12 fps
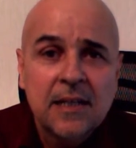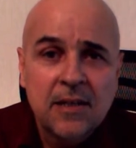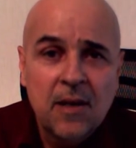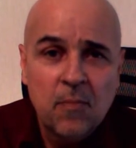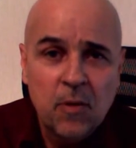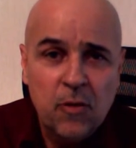
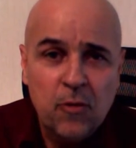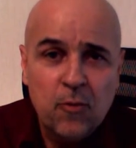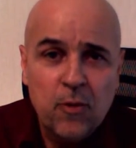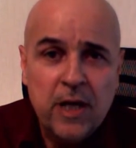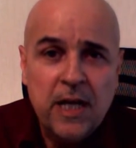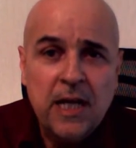Number
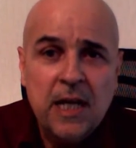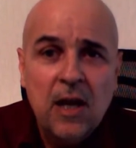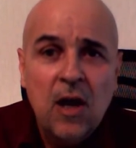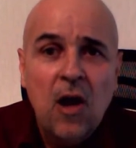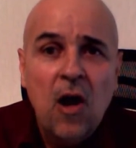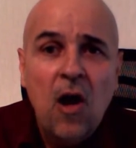3,
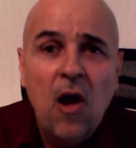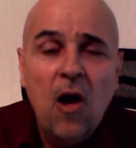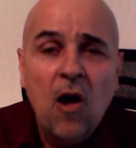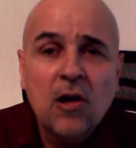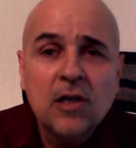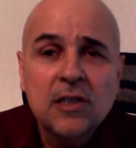
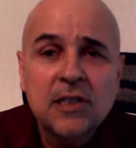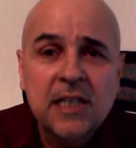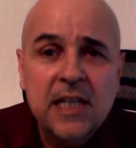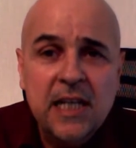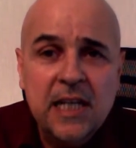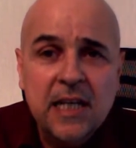hard
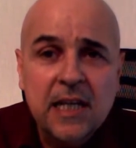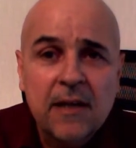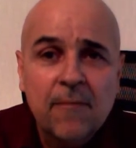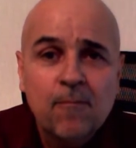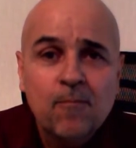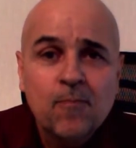
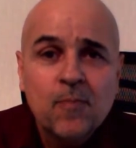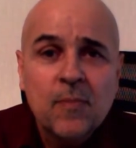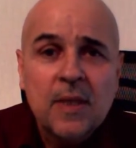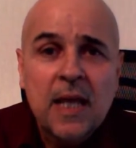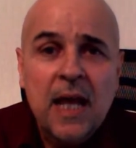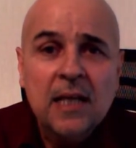T,
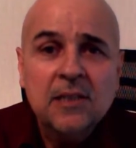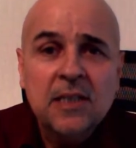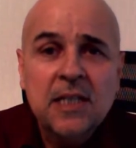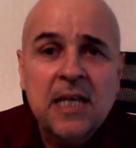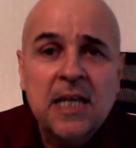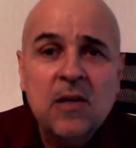as
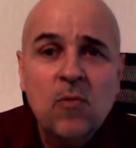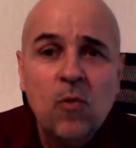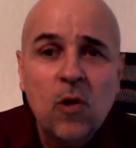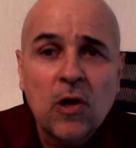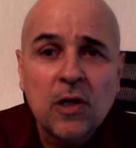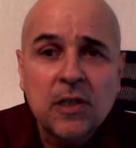in he
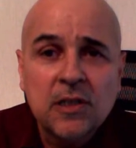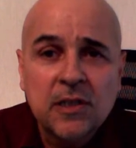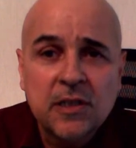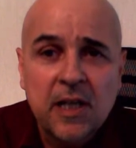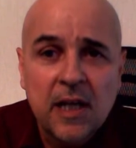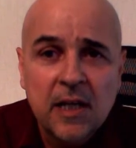
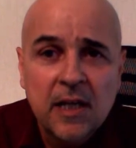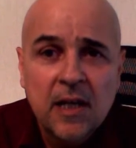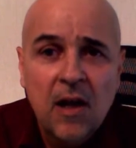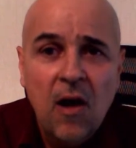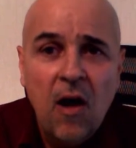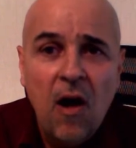worked
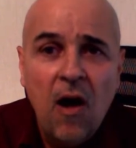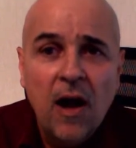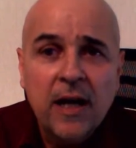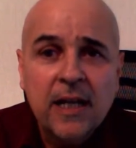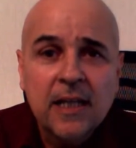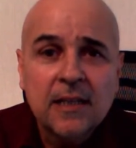
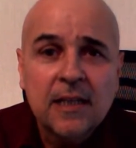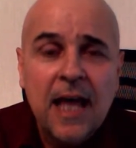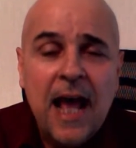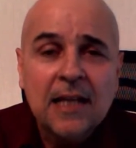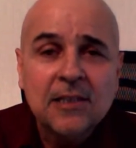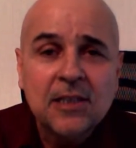on it
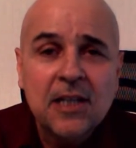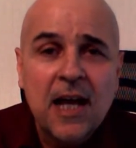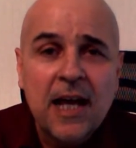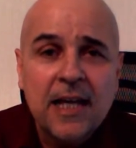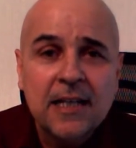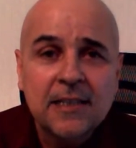last
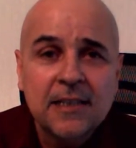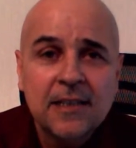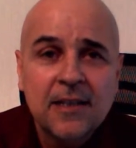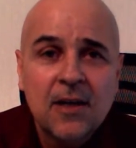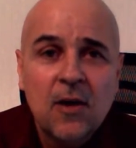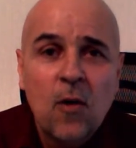night.
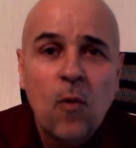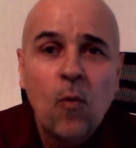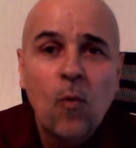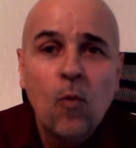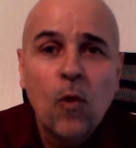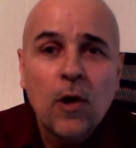
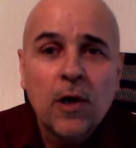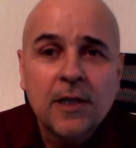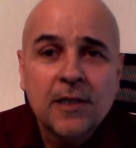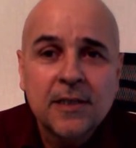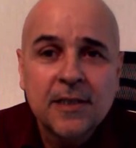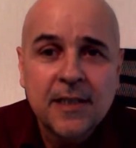
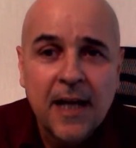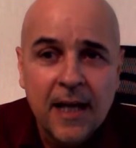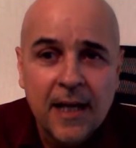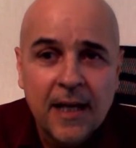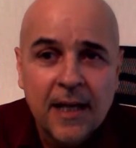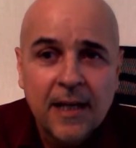Worked,
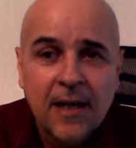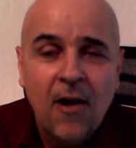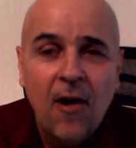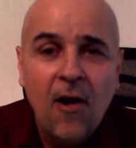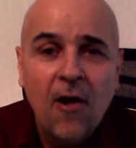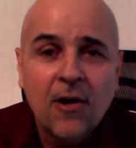
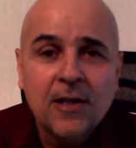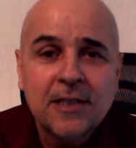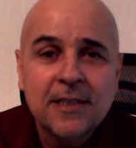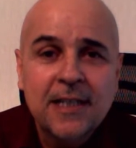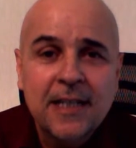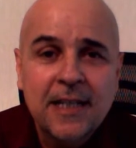hard
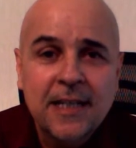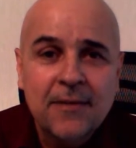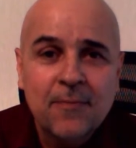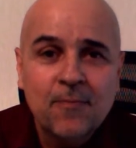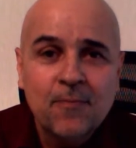T.